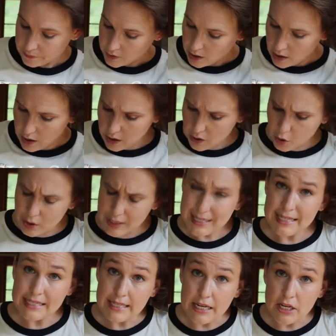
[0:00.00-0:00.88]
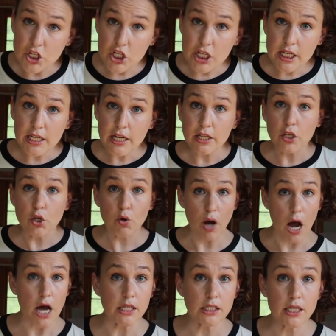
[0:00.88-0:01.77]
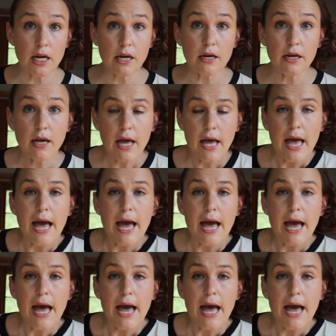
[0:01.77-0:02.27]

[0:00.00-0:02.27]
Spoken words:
organization in Uganda.